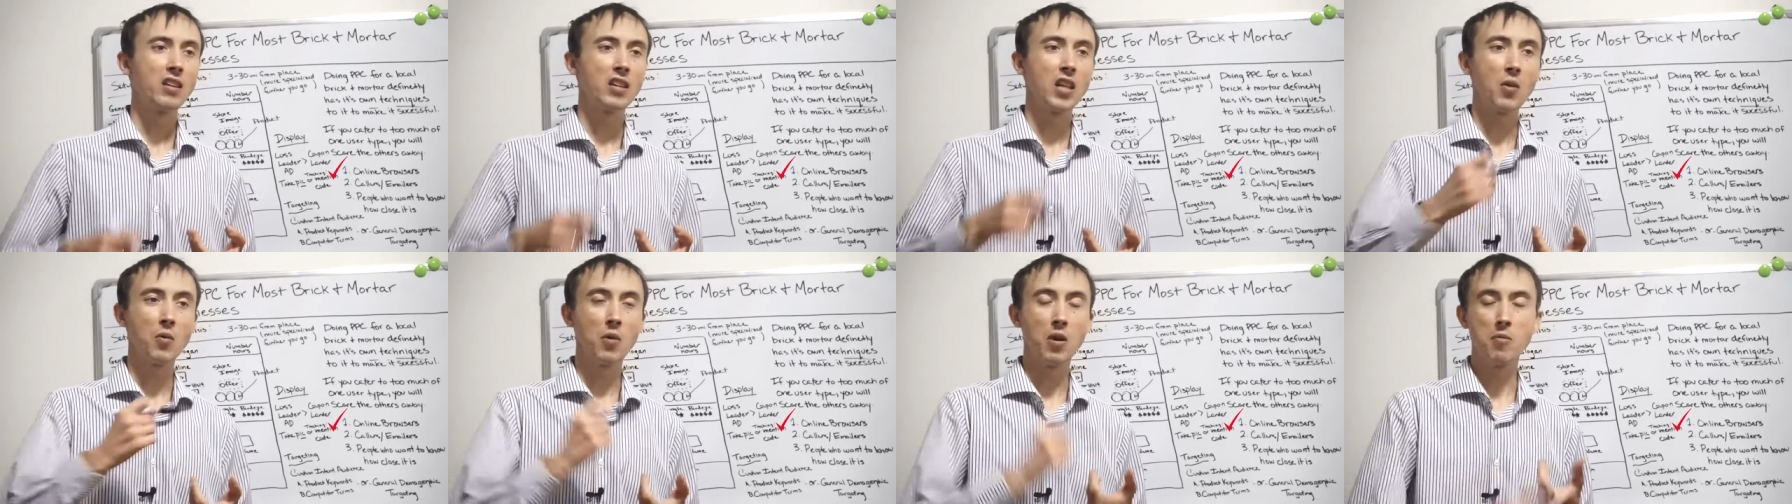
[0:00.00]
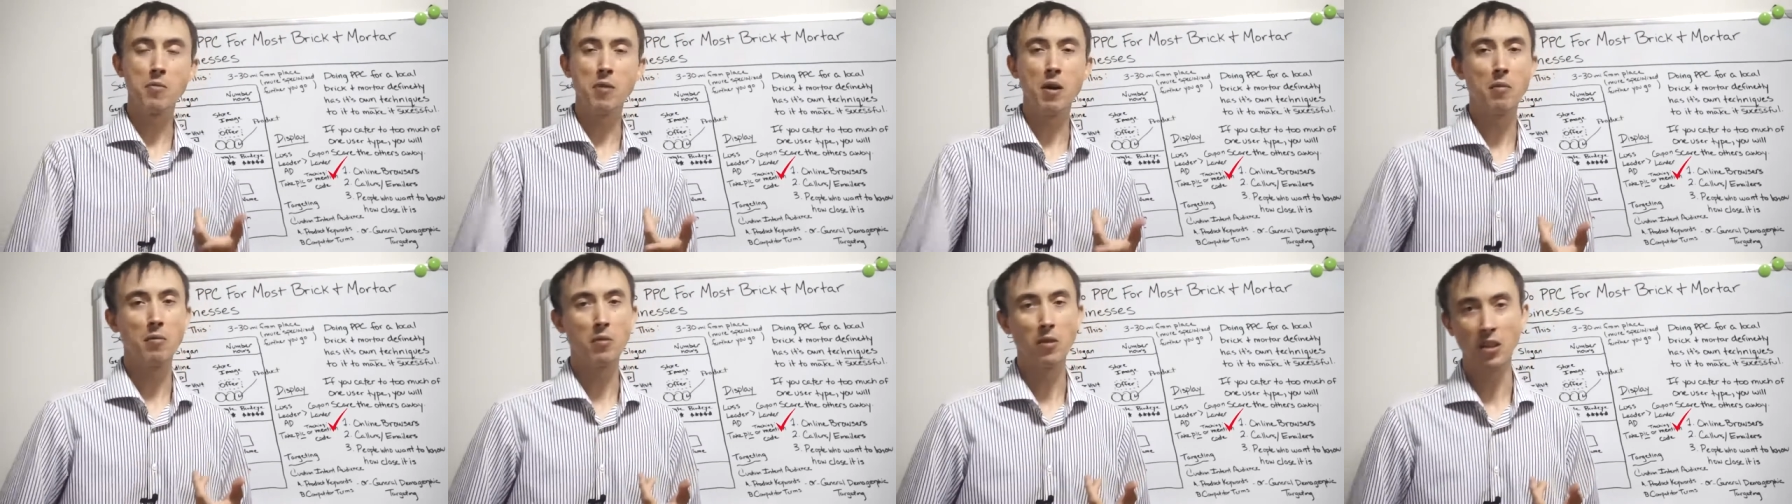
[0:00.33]
They want
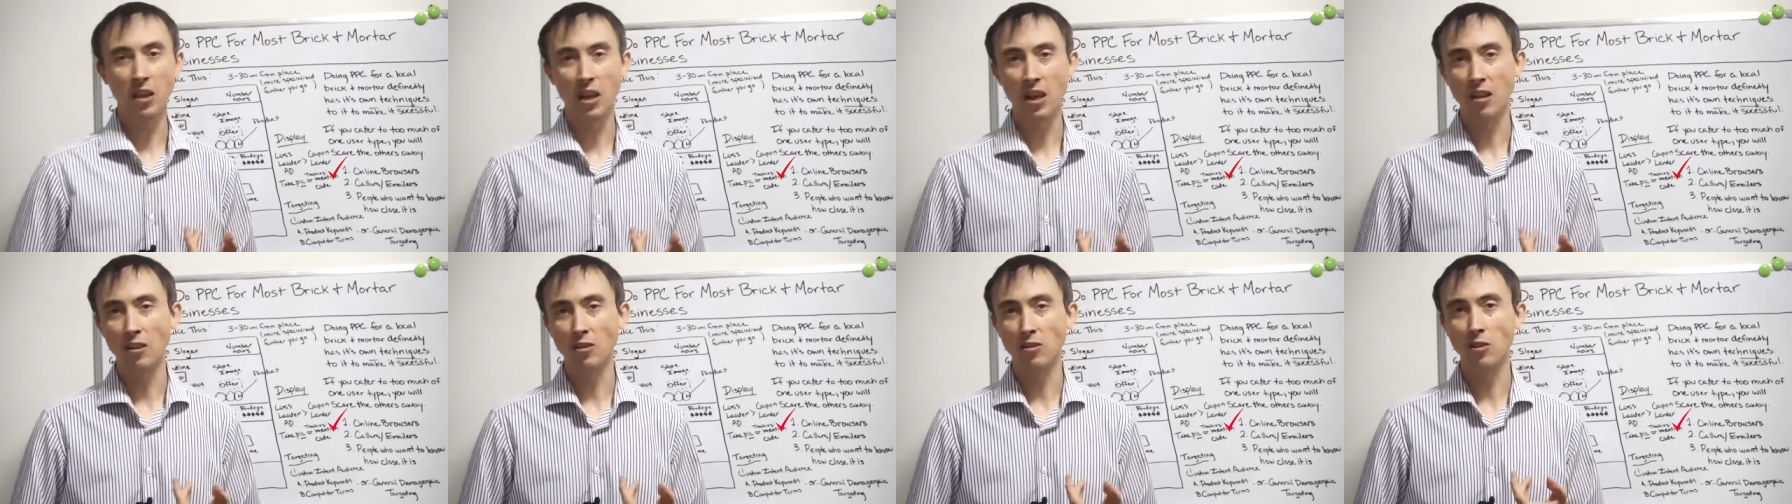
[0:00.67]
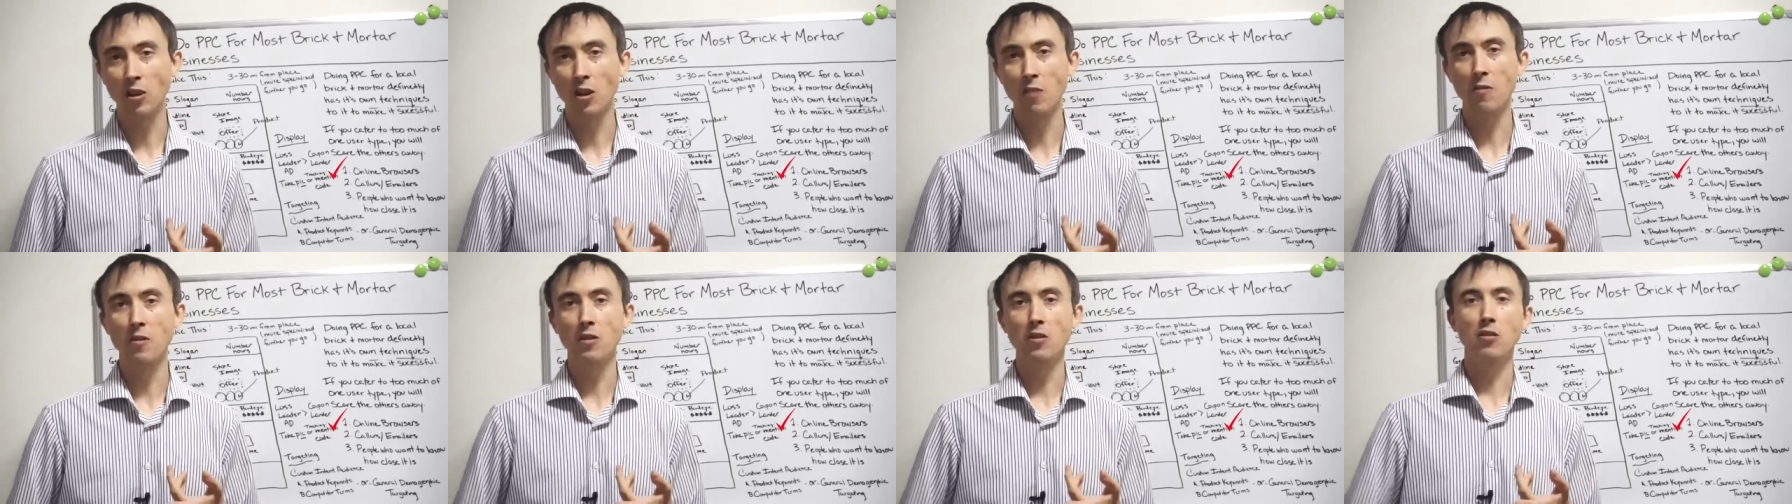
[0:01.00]
to be able to get it
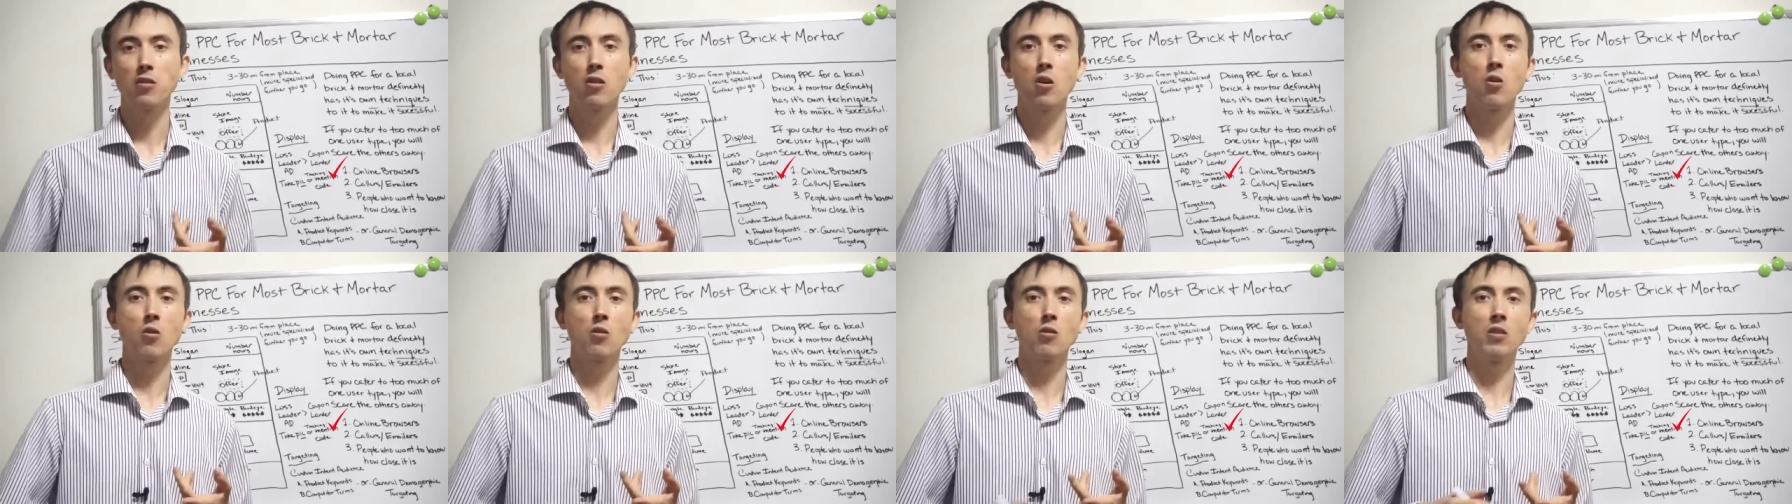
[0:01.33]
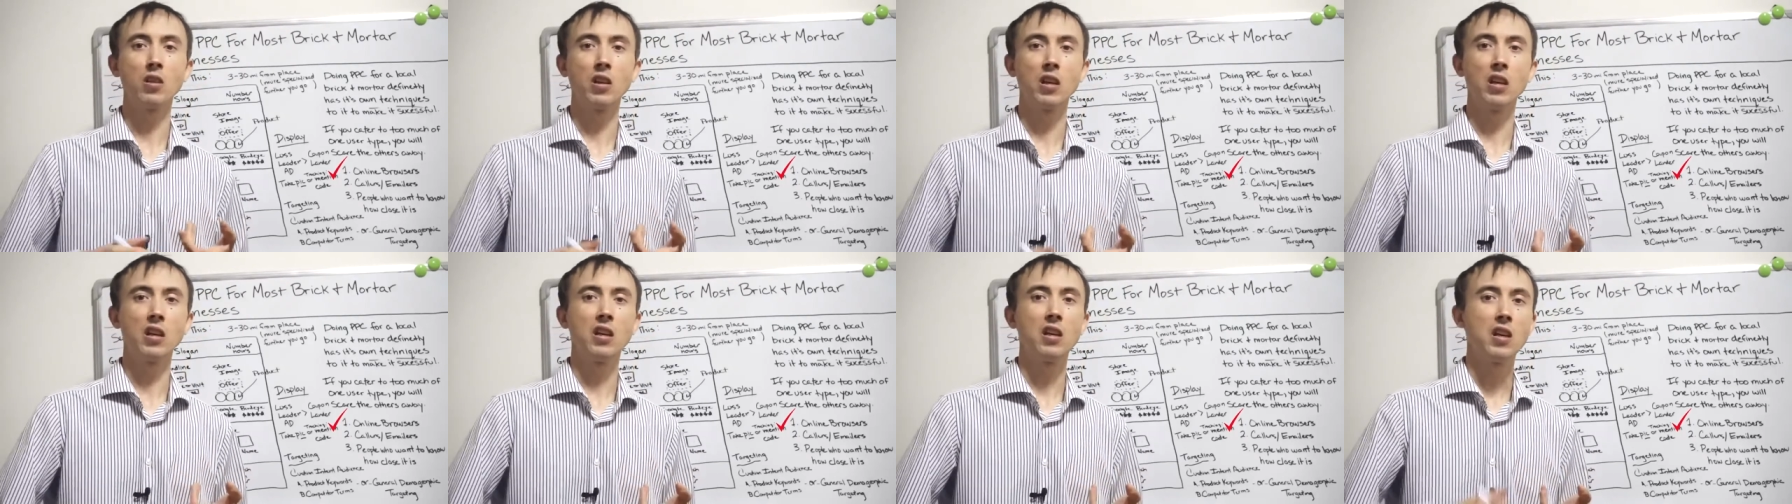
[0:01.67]
serviced
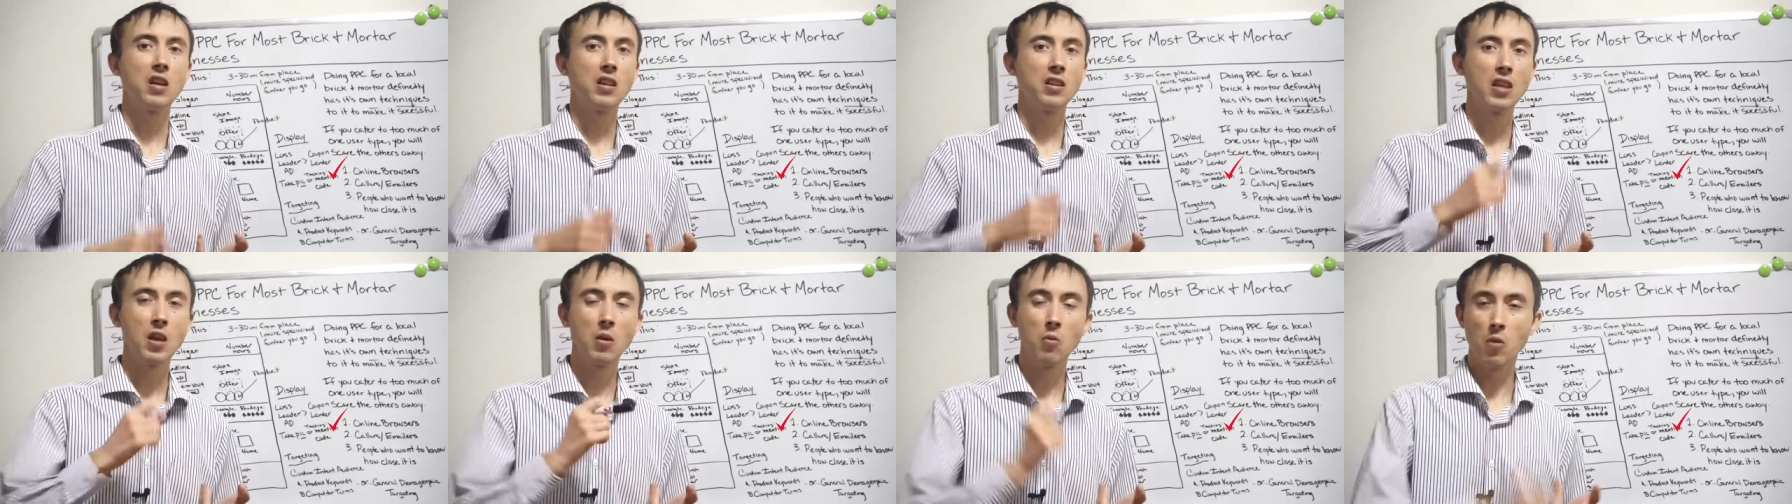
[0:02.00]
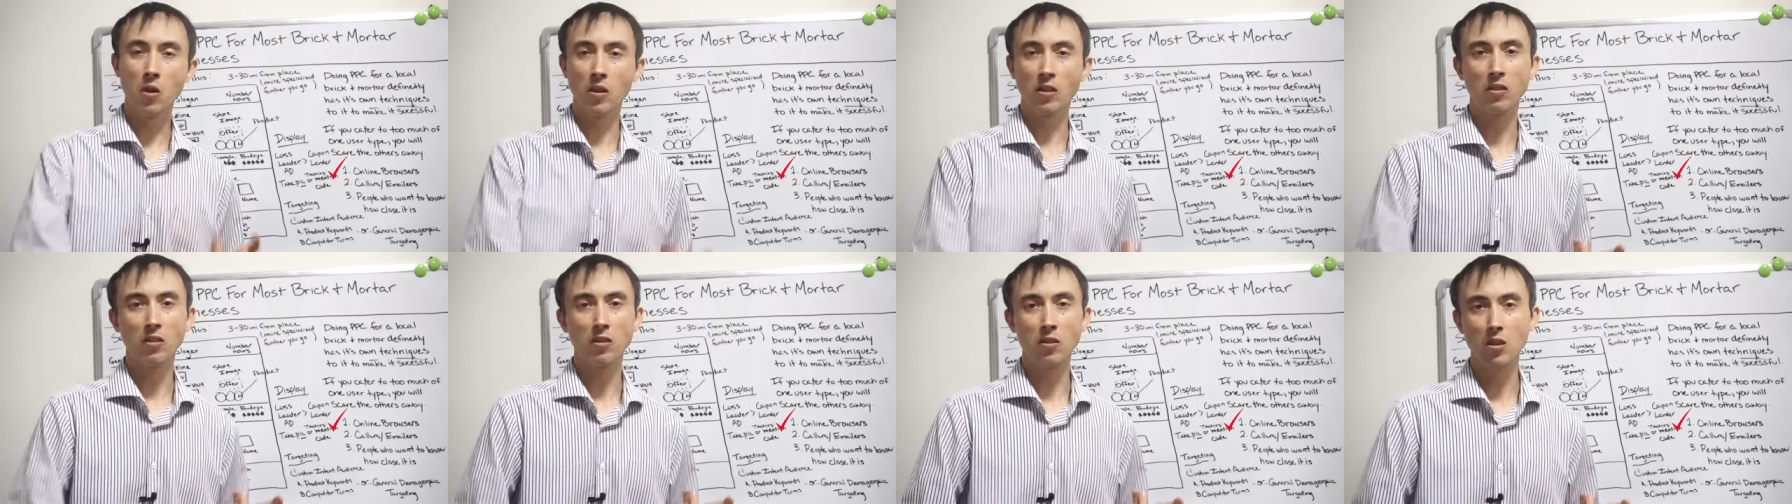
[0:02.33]
locally. They
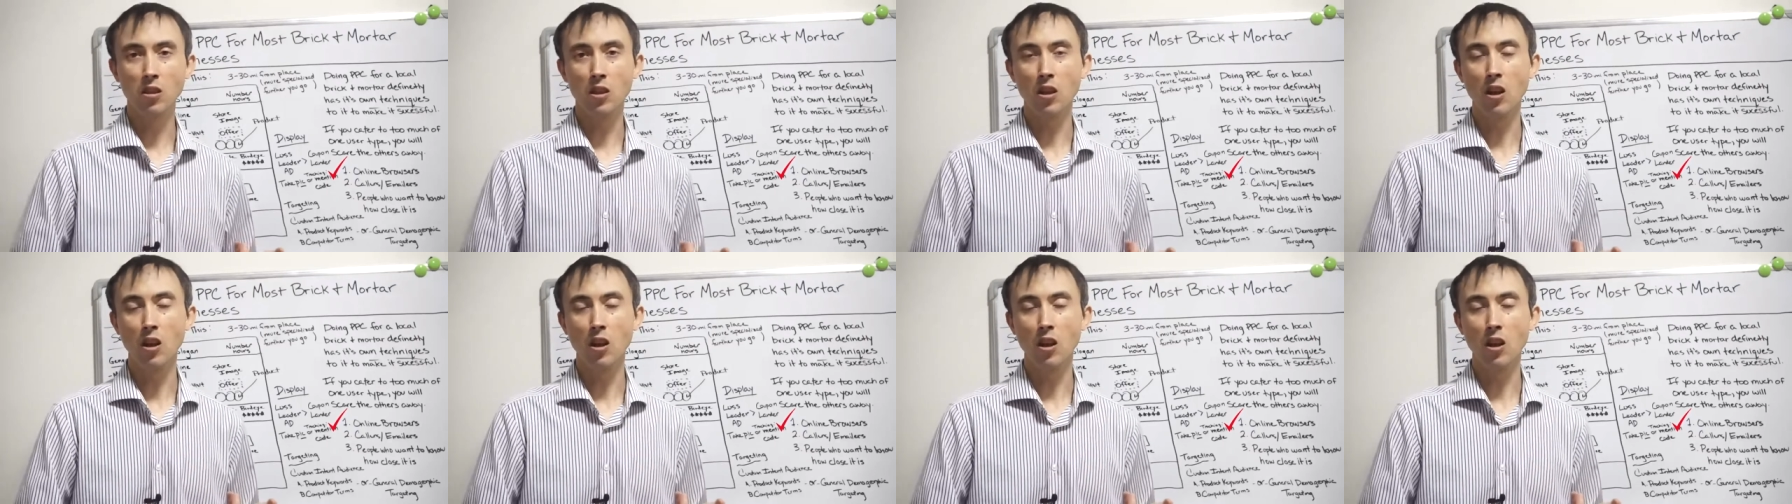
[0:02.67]
want,